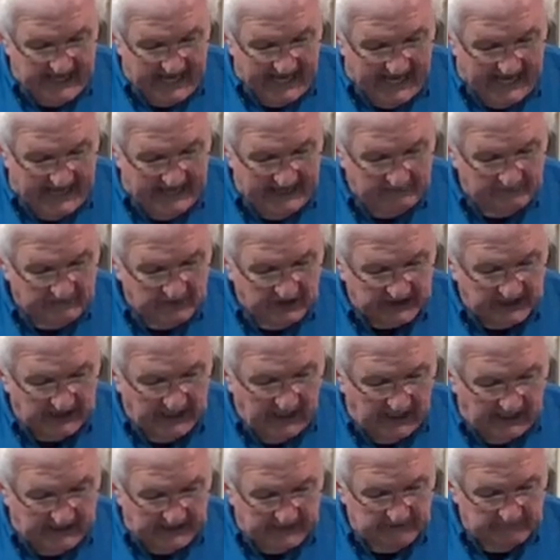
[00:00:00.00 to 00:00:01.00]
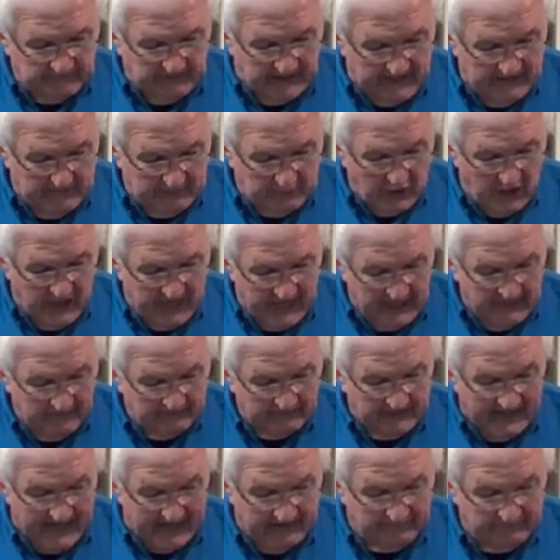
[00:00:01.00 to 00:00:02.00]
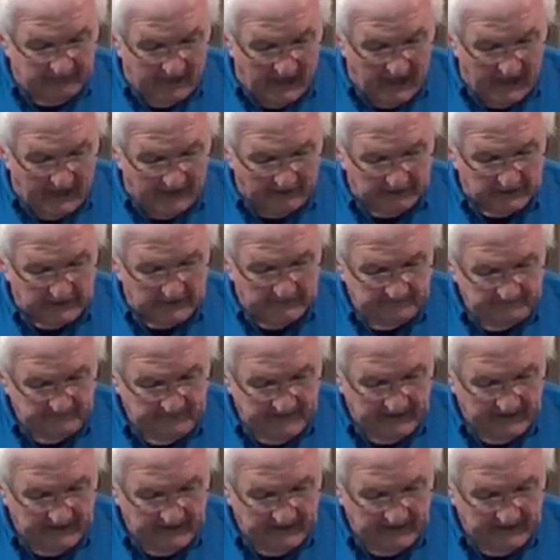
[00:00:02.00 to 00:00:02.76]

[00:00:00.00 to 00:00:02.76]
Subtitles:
I am the God of Abraham thy father."